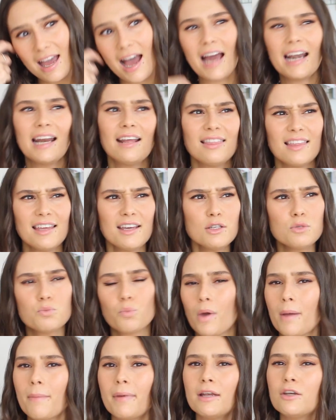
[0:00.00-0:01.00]
And I think as
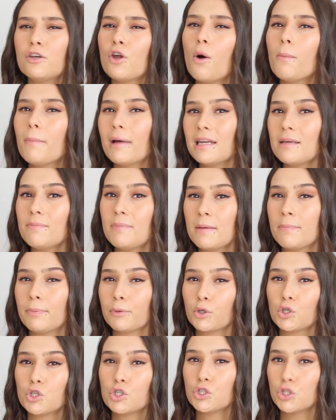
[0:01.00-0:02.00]
women, not many
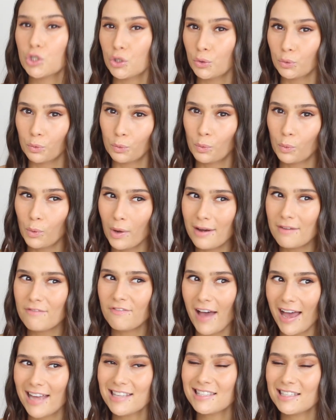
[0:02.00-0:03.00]
people do
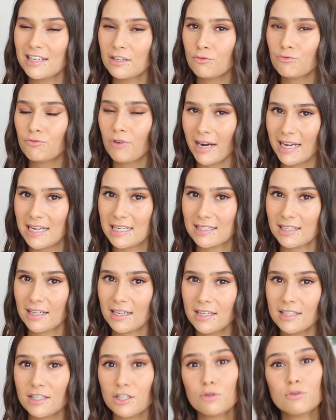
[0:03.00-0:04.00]
invest in
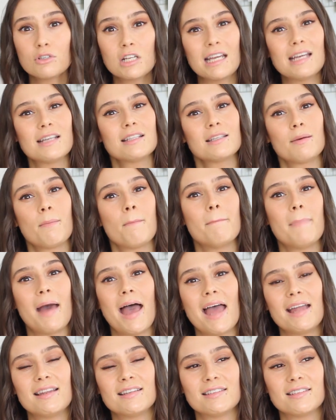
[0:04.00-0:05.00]
razors. Usually it's a
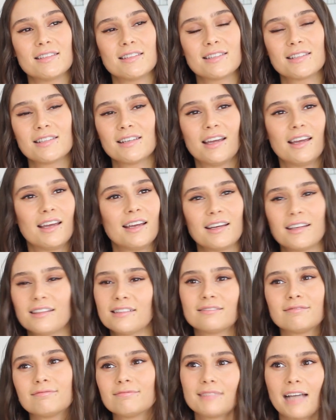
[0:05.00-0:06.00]
men's
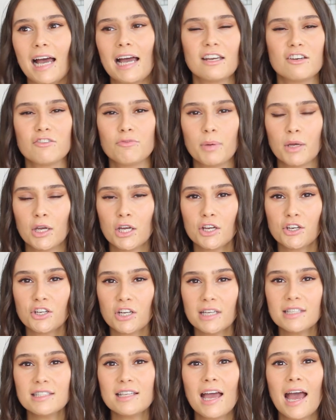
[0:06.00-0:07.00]
kind of
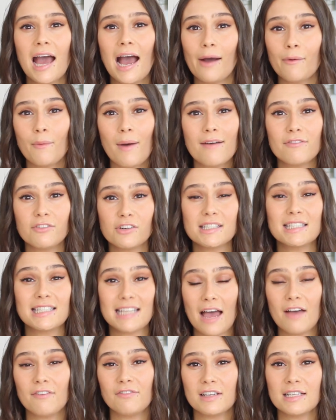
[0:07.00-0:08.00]
purchase. However, it's
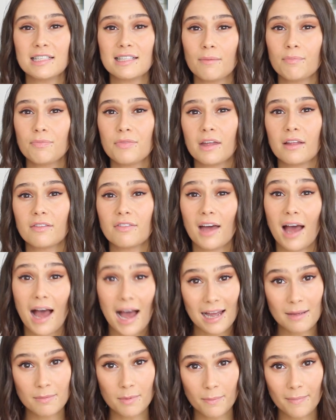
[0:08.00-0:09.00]
definitely something that
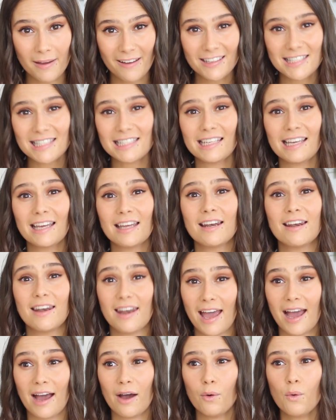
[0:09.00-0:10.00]
I'm investing in
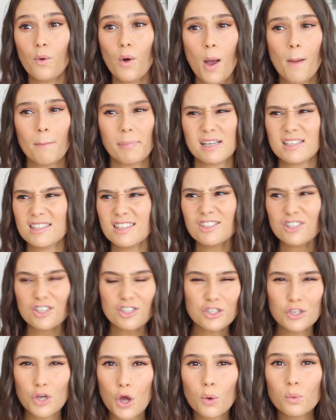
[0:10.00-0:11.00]
now because there's
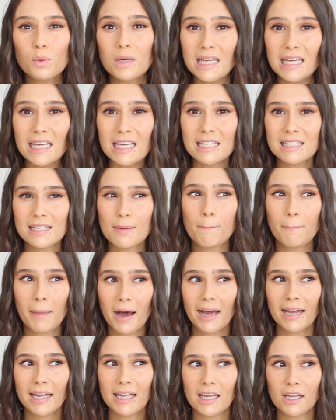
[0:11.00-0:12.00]
just no need in
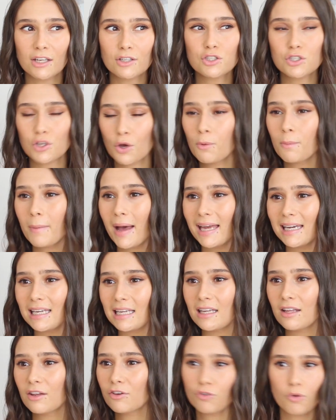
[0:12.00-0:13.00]
buying so
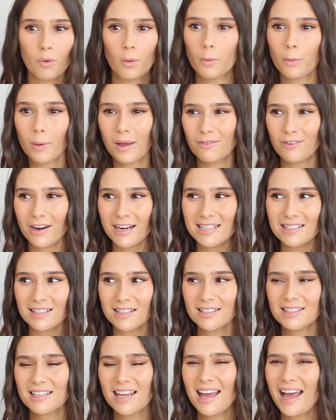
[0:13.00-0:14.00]
many throwaway
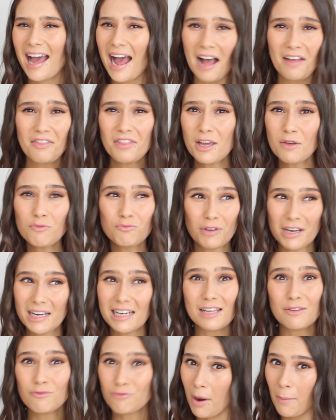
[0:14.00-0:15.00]
razors. And they're
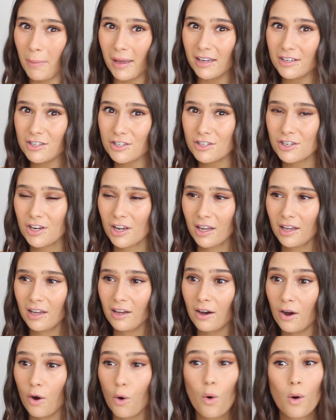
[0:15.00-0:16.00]
really rubbish.
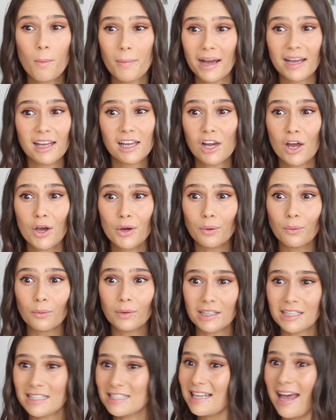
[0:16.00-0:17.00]
Or am I alone
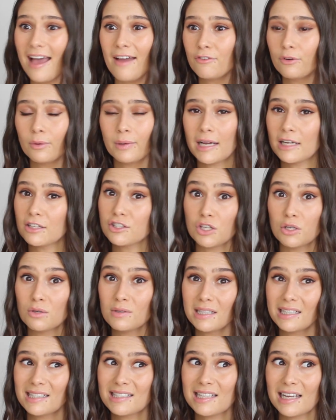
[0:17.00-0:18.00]
and is everyone else
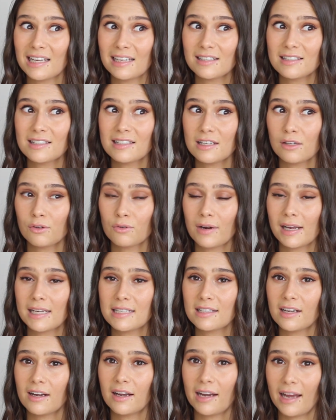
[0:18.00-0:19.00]
using a stainless steel
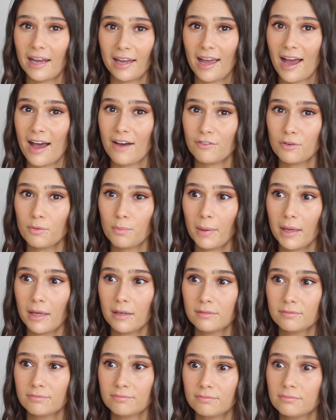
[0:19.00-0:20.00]
razor and I haven't
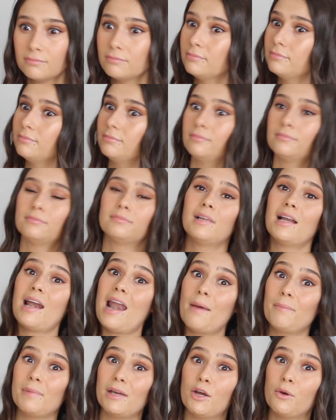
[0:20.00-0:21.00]
been?
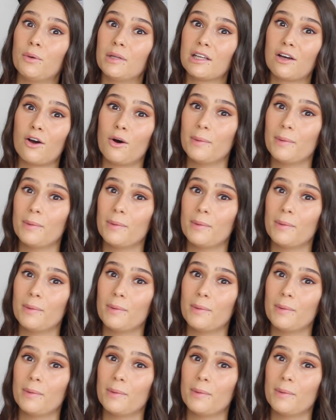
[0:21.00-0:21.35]
Let me know in the